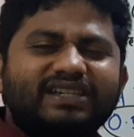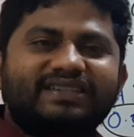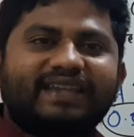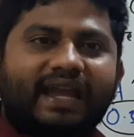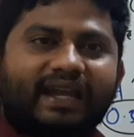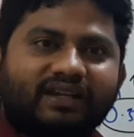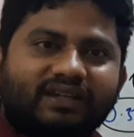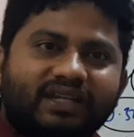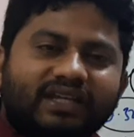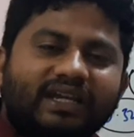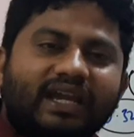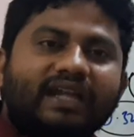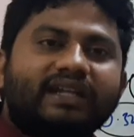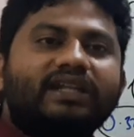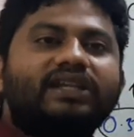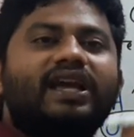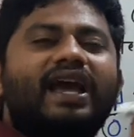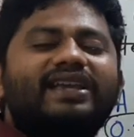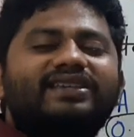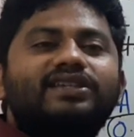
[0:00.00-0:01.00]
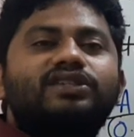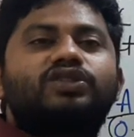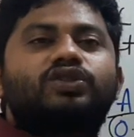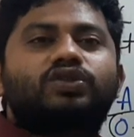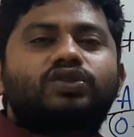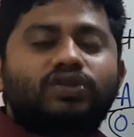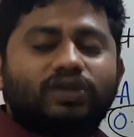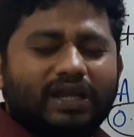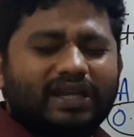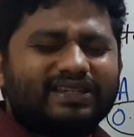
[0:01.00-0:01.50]
is acting as
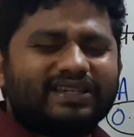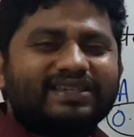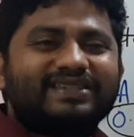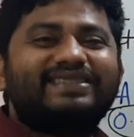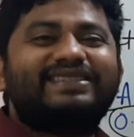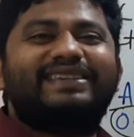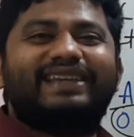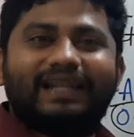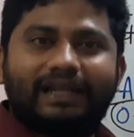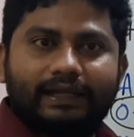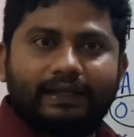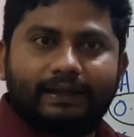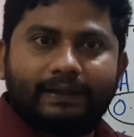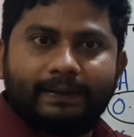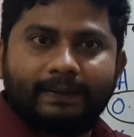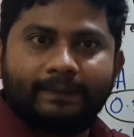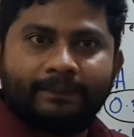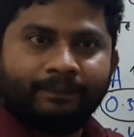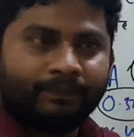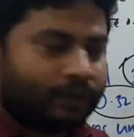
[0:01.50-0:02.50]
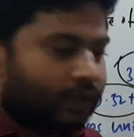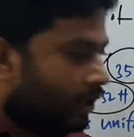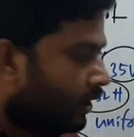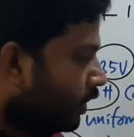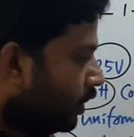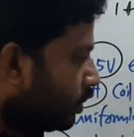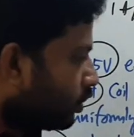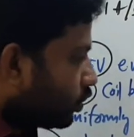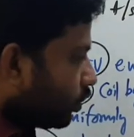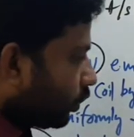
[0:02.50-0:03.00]
a cell.
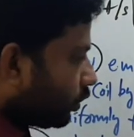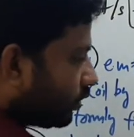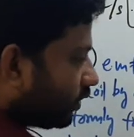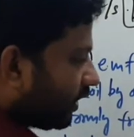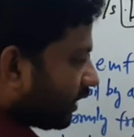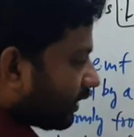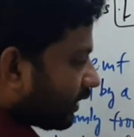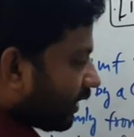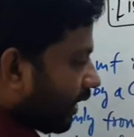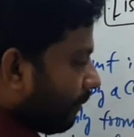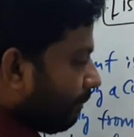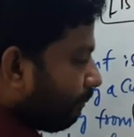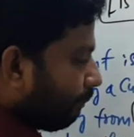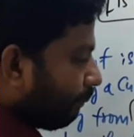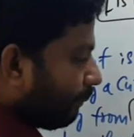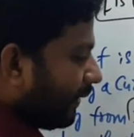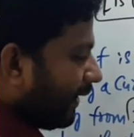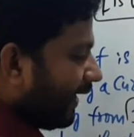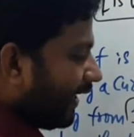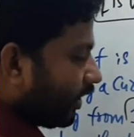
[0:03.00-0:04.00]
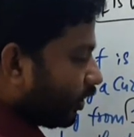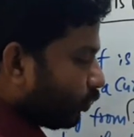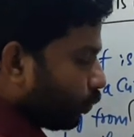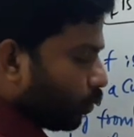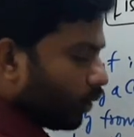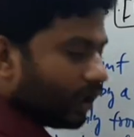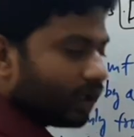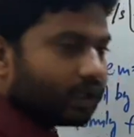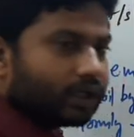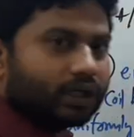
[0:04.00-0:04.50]
So the complete
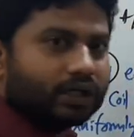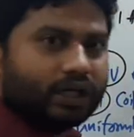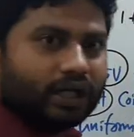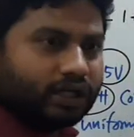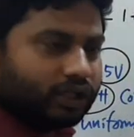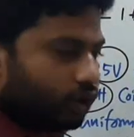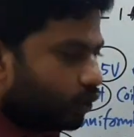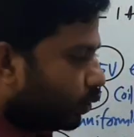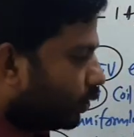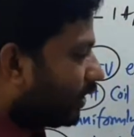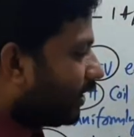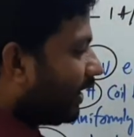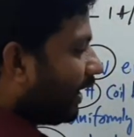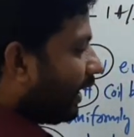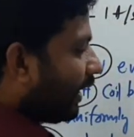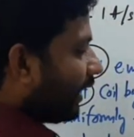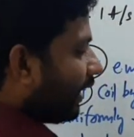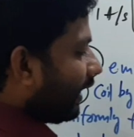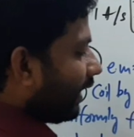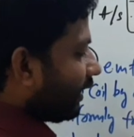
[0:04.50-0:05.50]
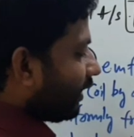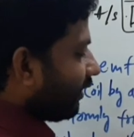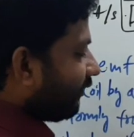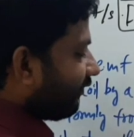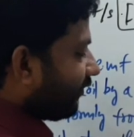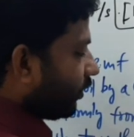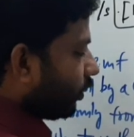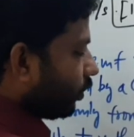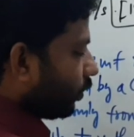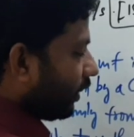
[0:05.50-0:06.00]
work done you get if
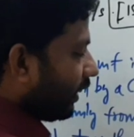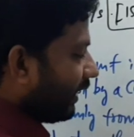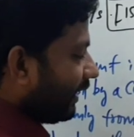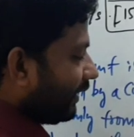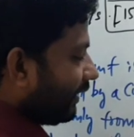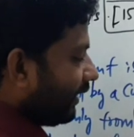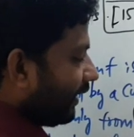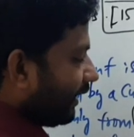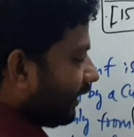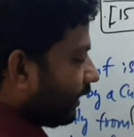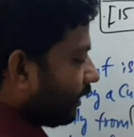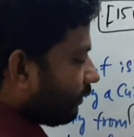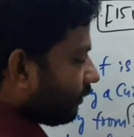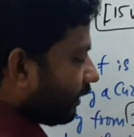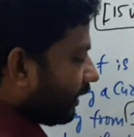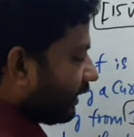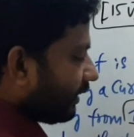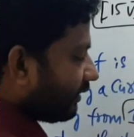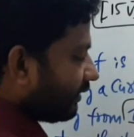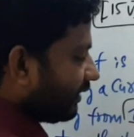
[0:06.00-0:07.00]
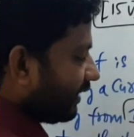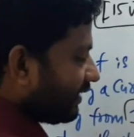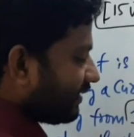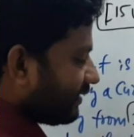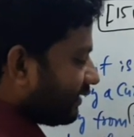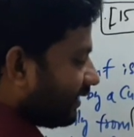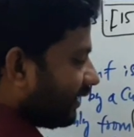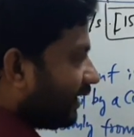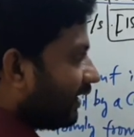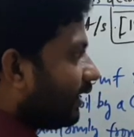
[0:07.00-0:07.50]
you integrate this
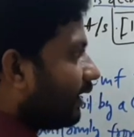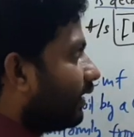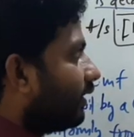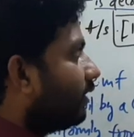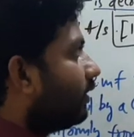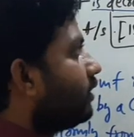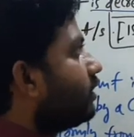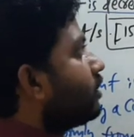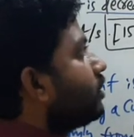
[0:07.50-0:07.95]
here.